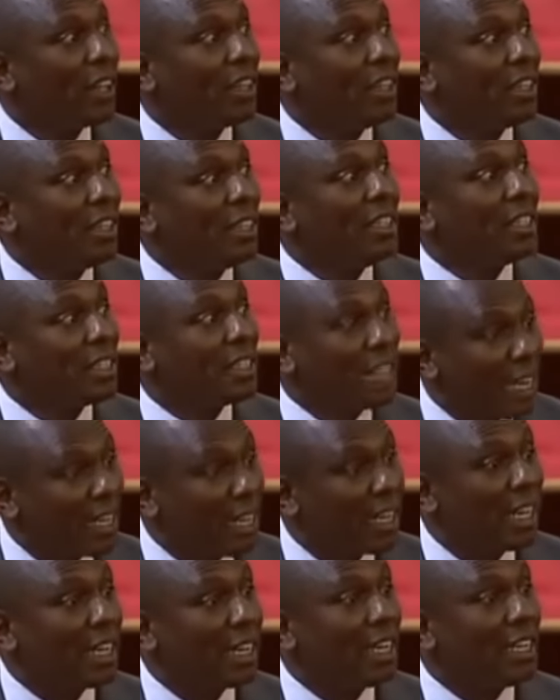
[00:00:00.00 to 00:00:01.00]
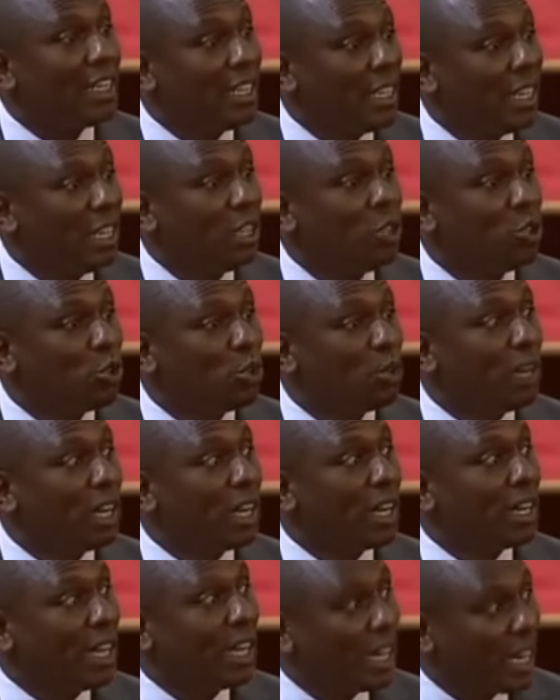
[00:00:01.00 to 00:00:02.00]
it is that I needed you to
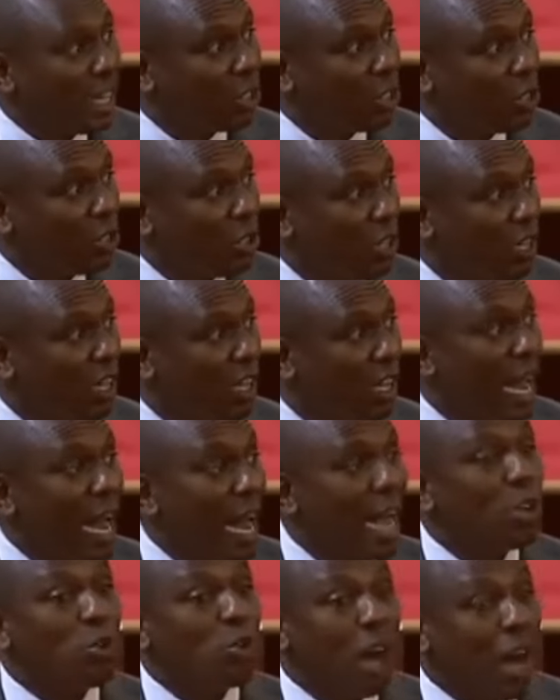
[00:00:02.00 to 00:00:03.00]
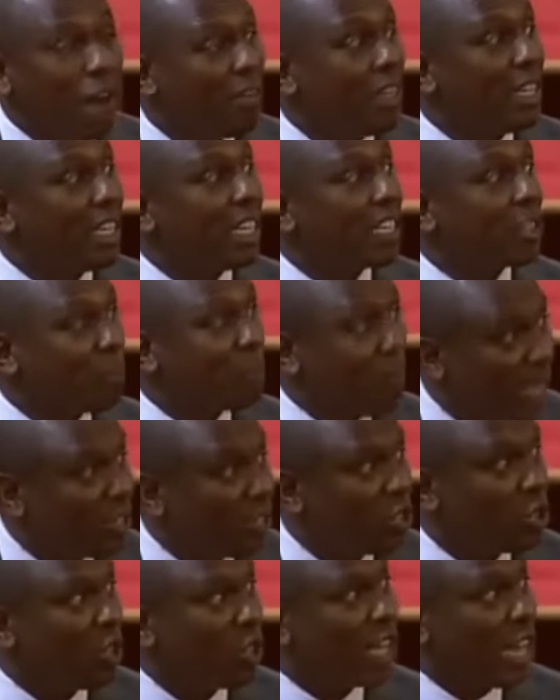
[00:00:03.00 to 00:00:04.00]
make a direction and to have it
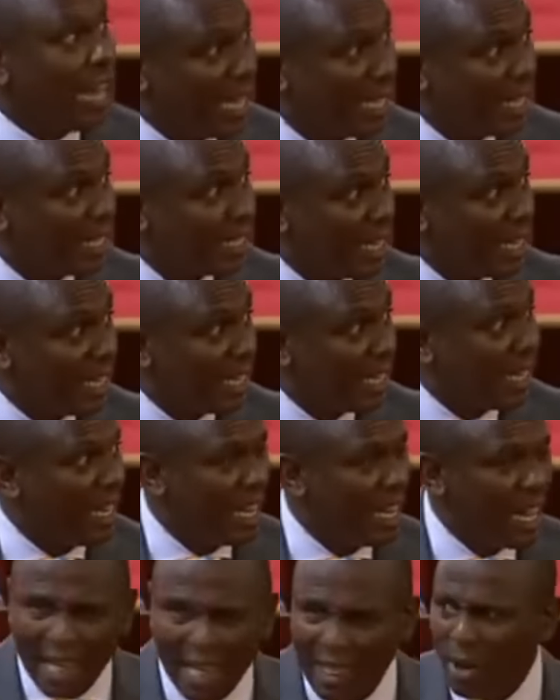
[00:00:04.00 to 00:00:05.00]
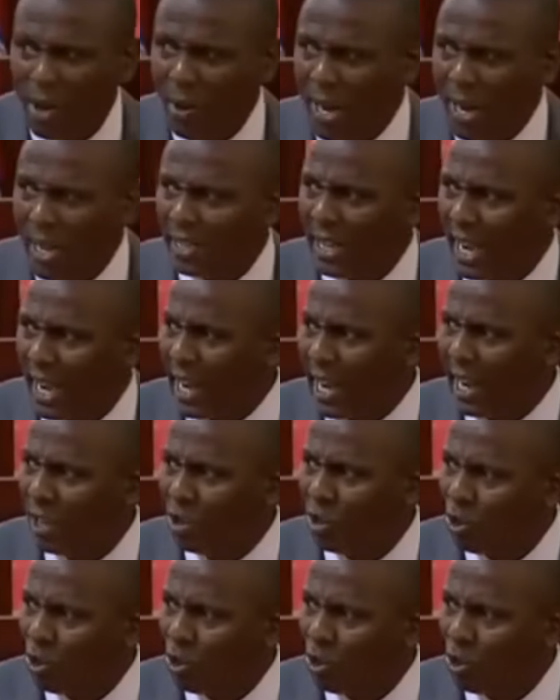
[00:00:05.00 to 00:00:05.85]
expunged on the answered. Otherwise, I can